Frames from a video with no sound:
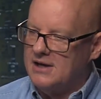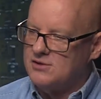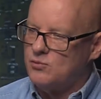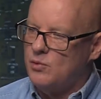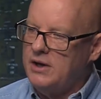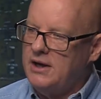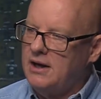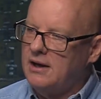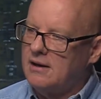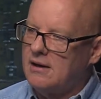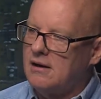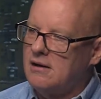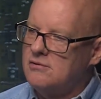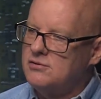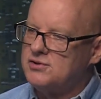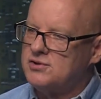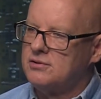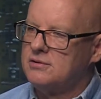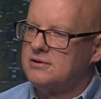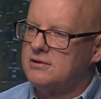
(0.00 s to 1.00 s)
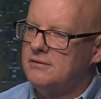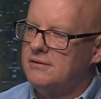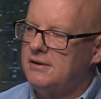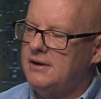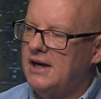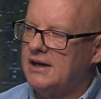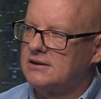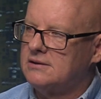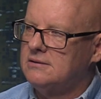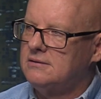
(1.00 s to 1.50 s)
we get closer to
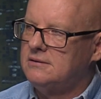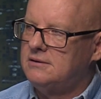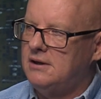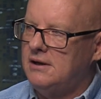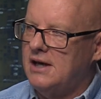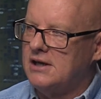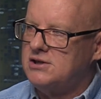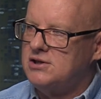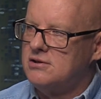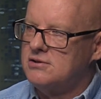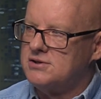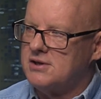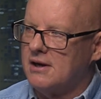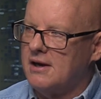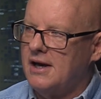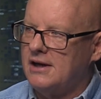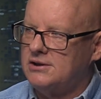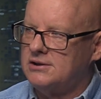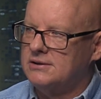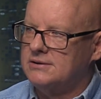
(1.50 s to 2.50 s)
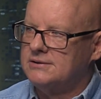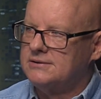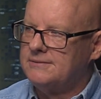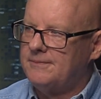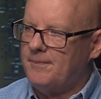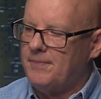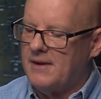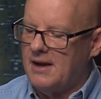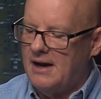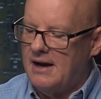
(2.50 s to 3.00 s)
the next year's elections,
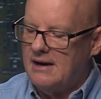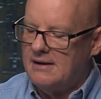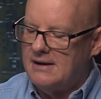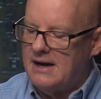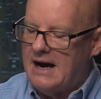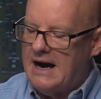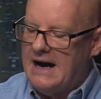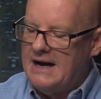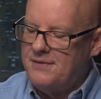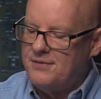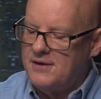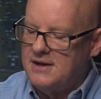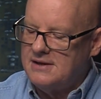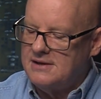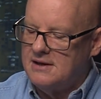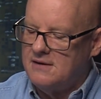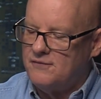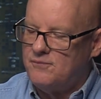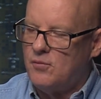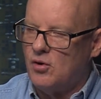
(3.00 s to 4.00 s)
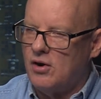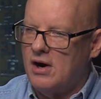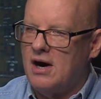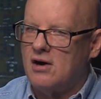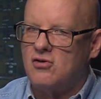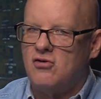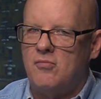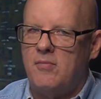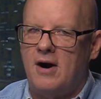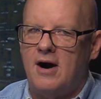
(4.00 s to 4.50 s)
I think that if Barack
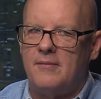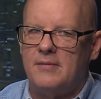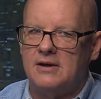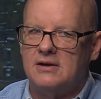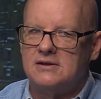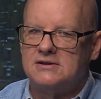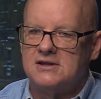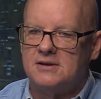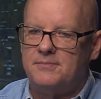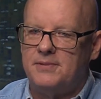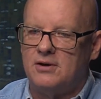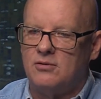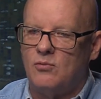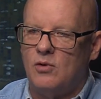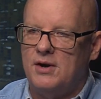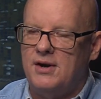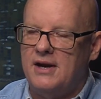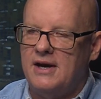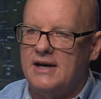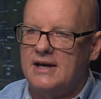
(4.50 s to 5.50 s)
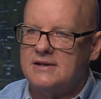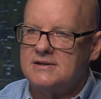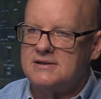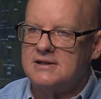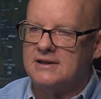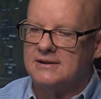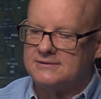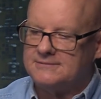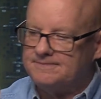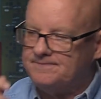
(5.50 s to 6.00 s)
Obama looks up here one day and
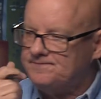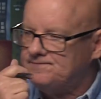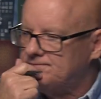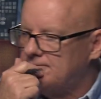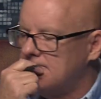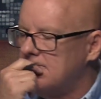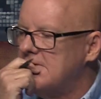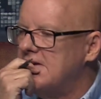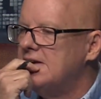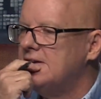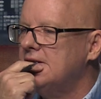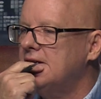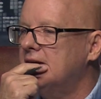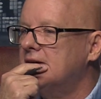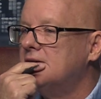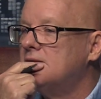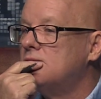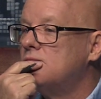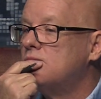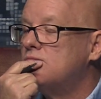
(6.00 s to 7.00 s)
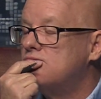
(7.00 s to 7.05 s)
says, you know,